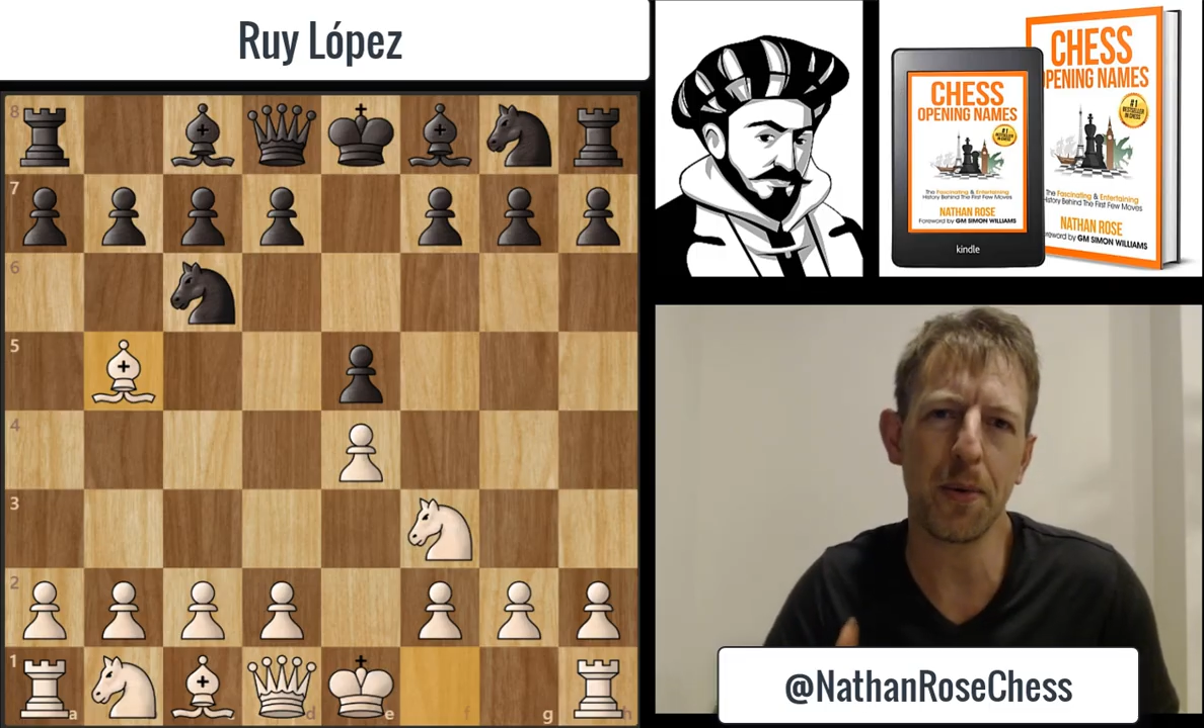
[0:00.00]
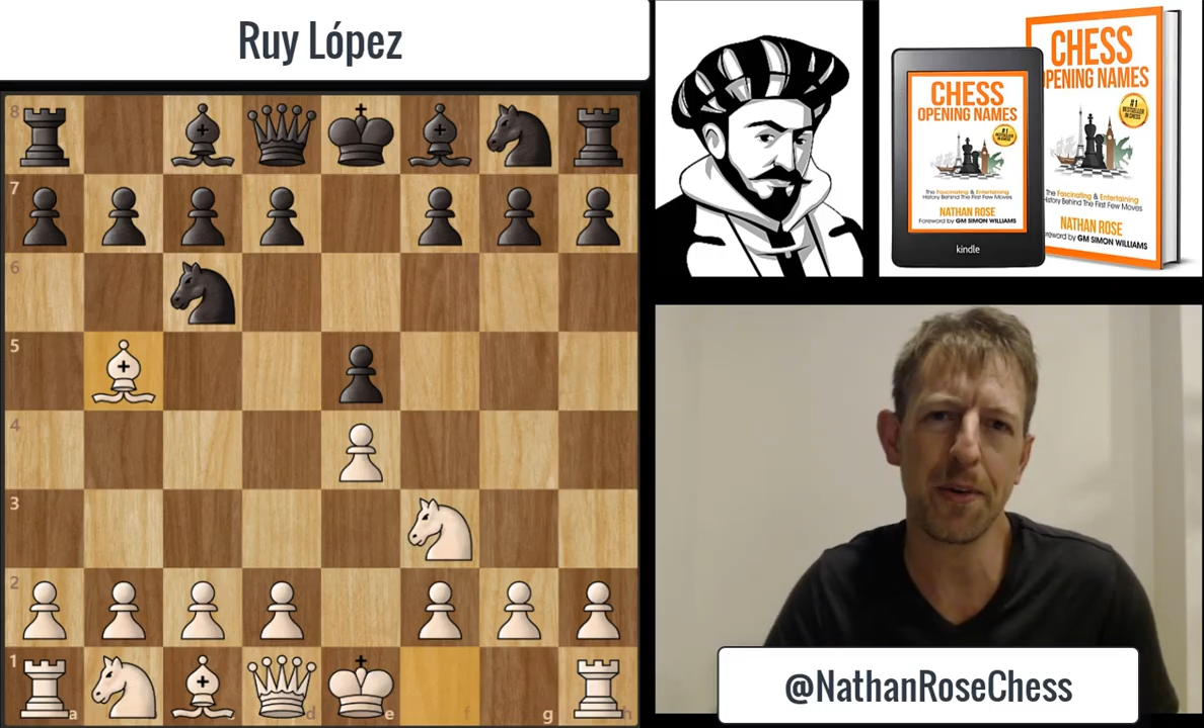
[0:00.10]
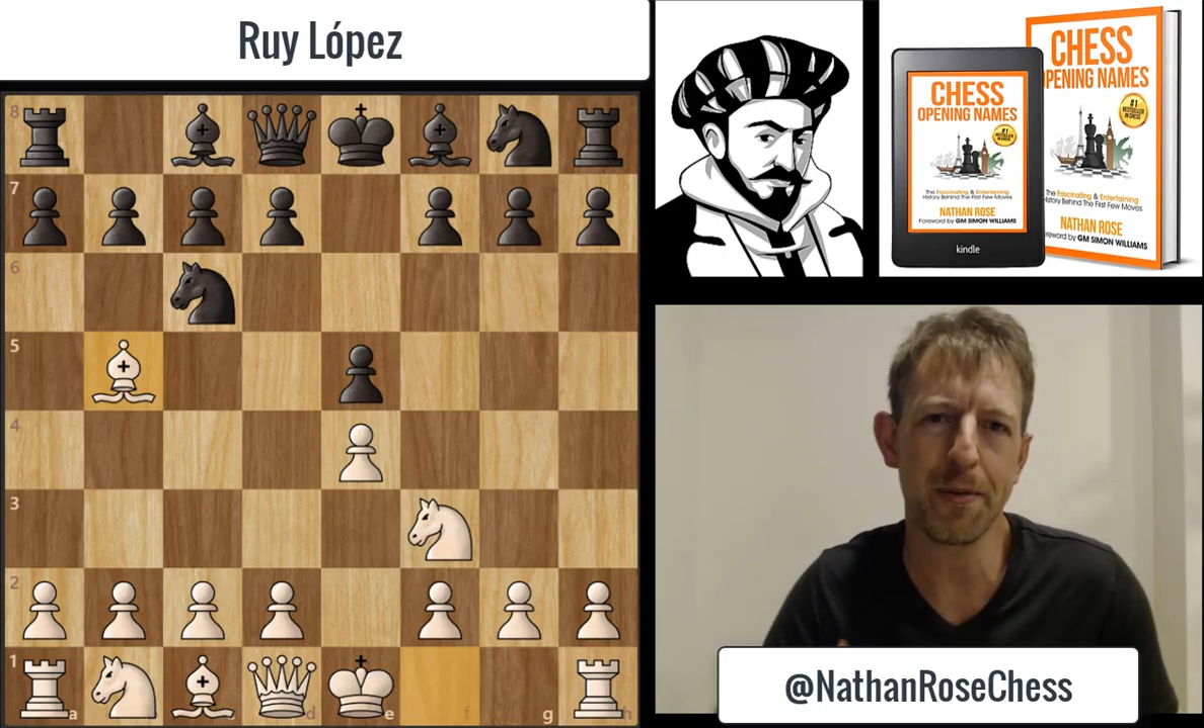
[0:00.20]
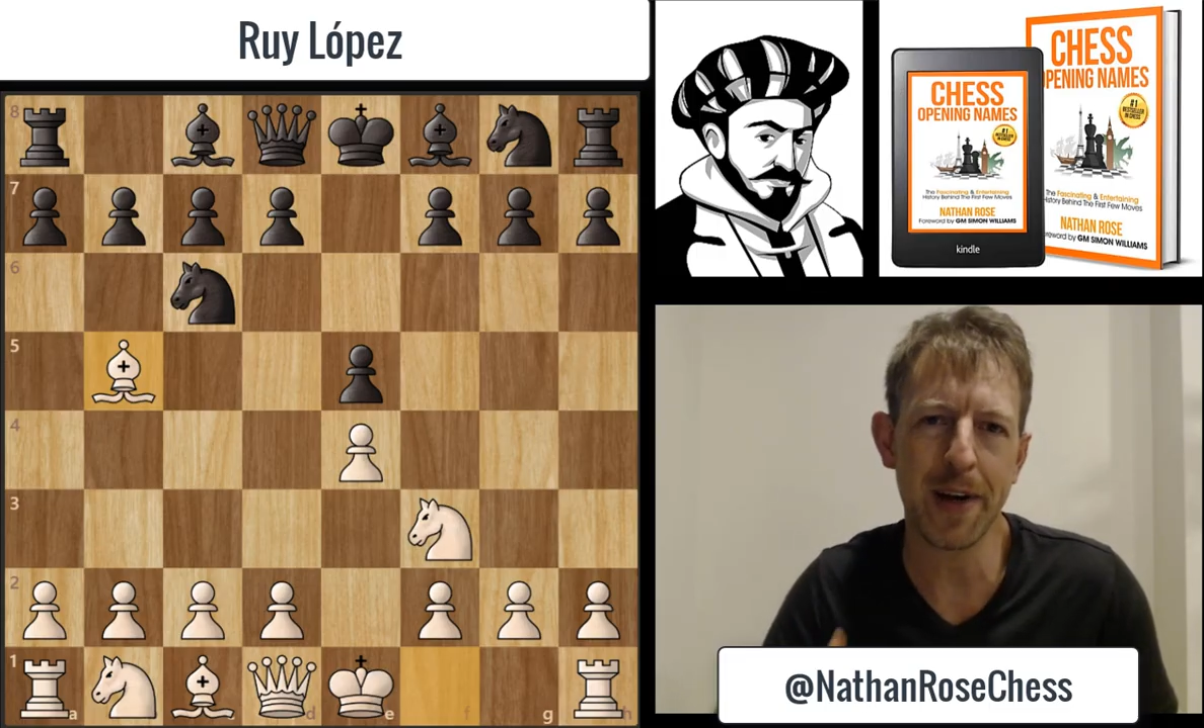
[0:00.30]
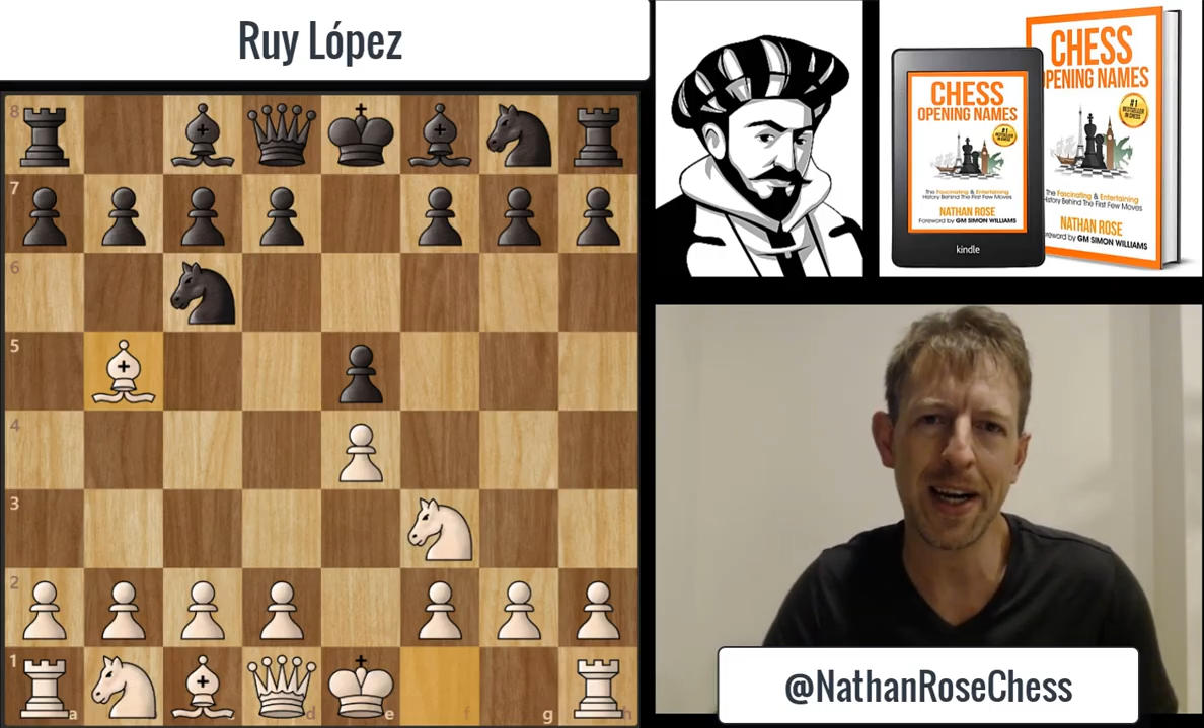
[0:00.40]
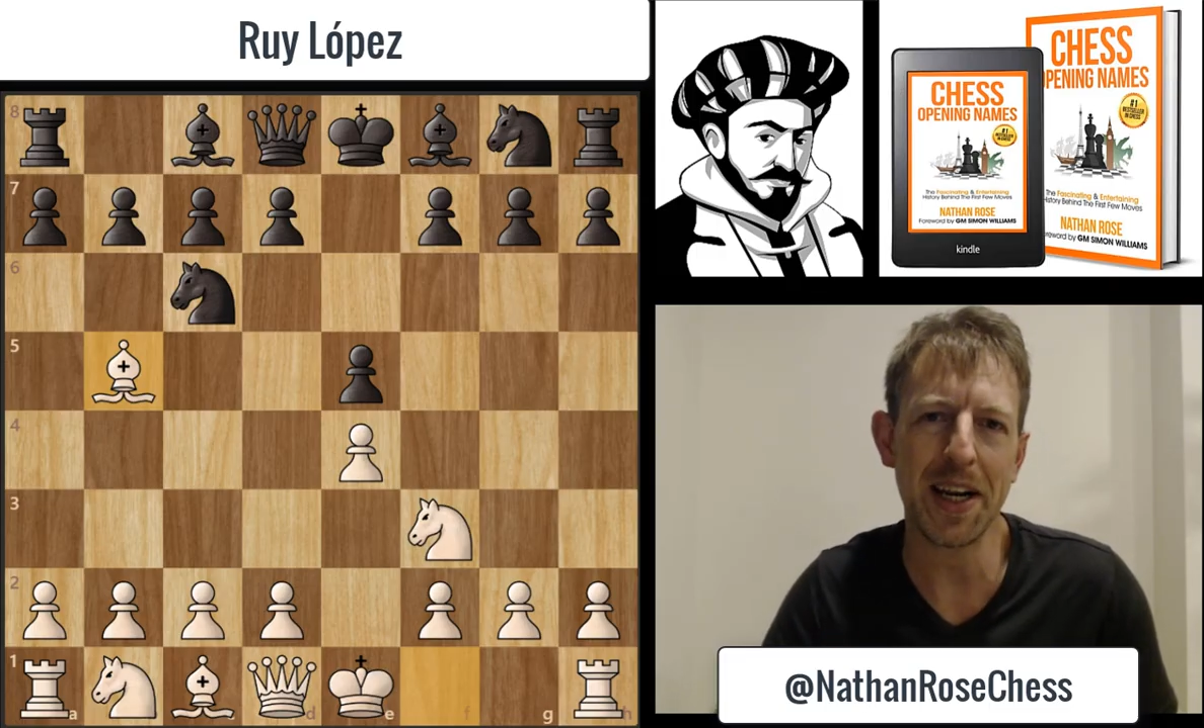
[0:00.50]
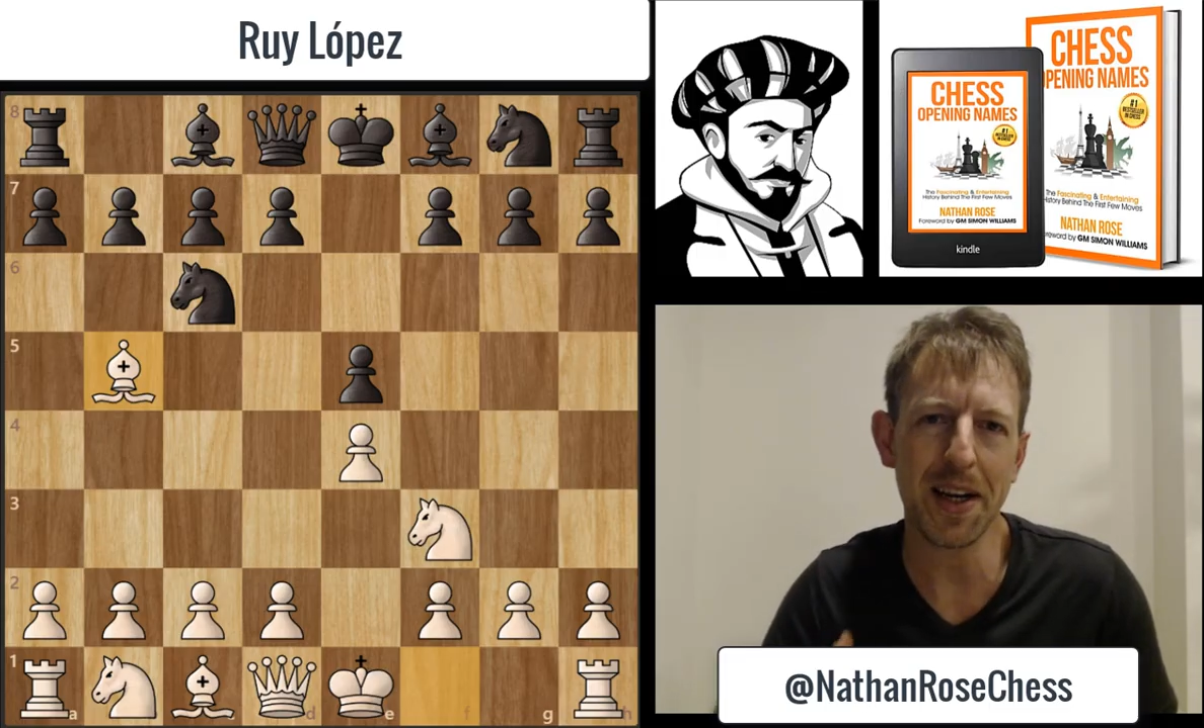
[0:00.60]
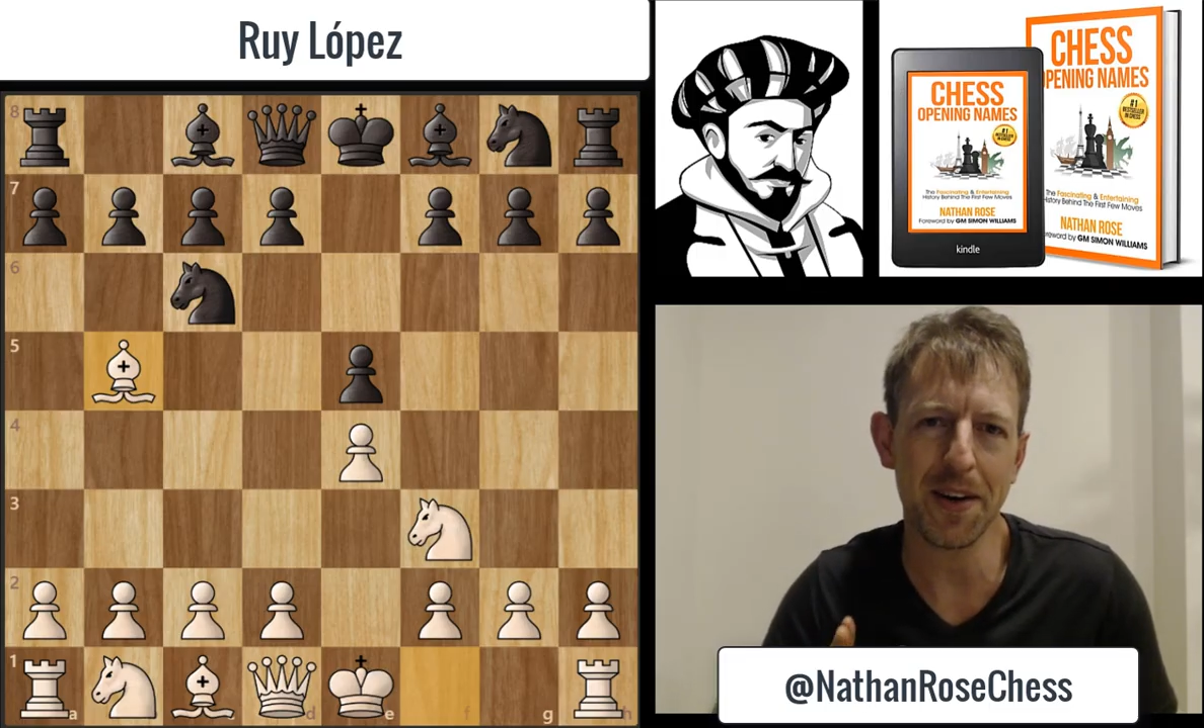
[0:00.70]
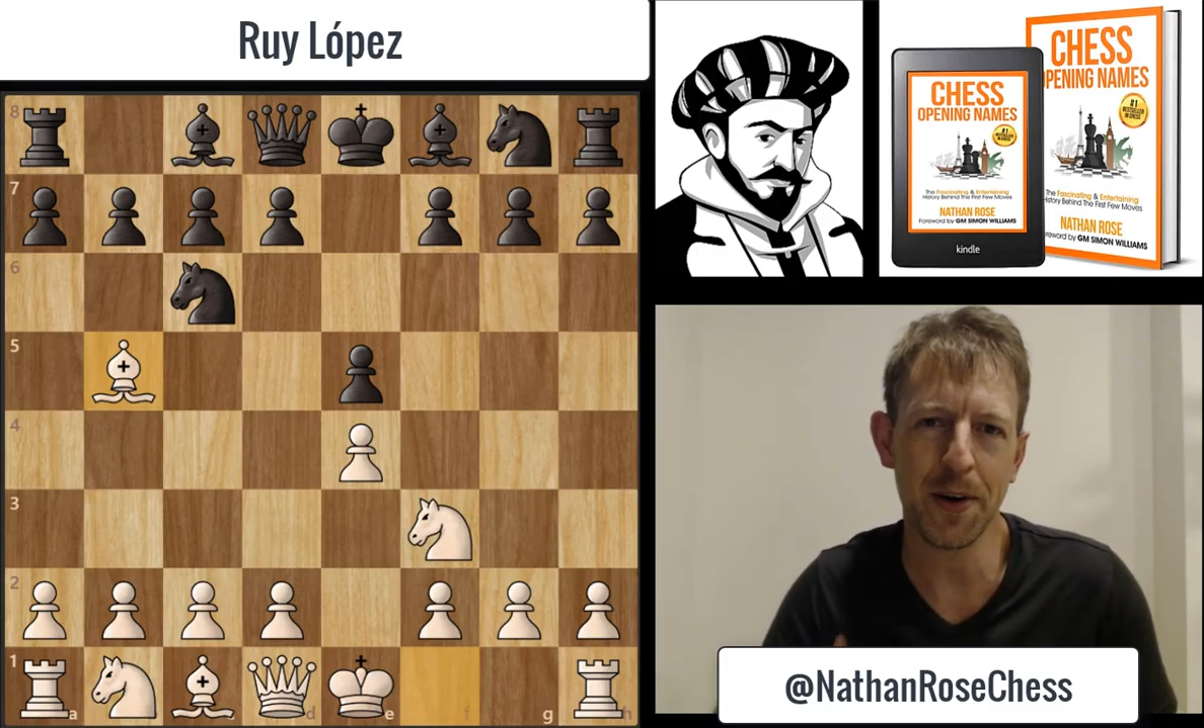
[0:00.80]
was really